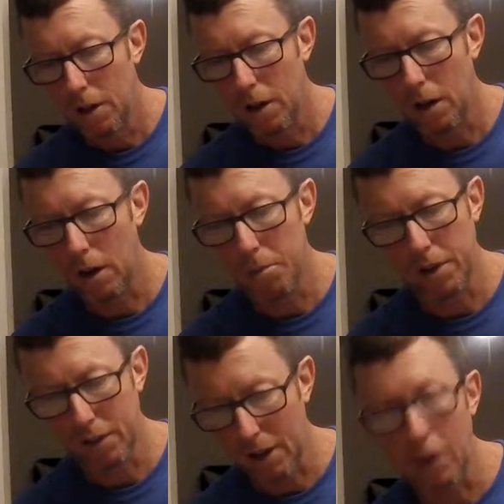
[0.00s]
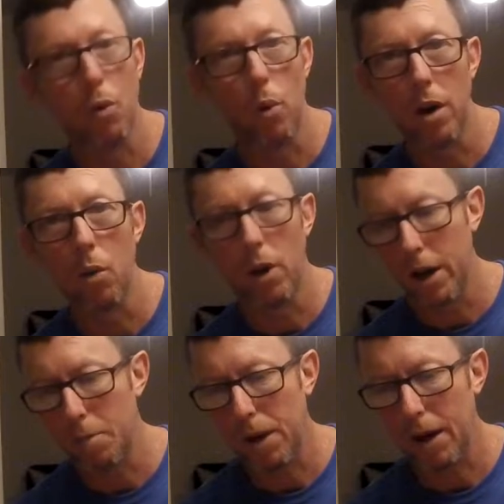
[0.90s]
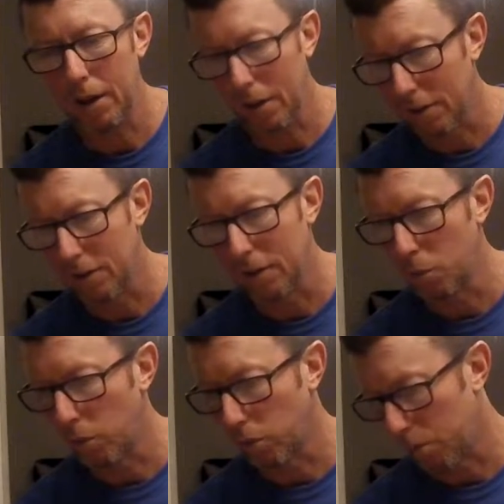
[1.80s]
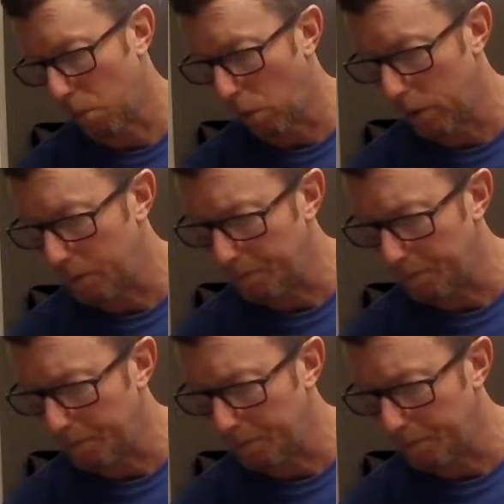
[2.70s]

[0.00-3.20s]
but it did have the 101A pack, like I said, which was important.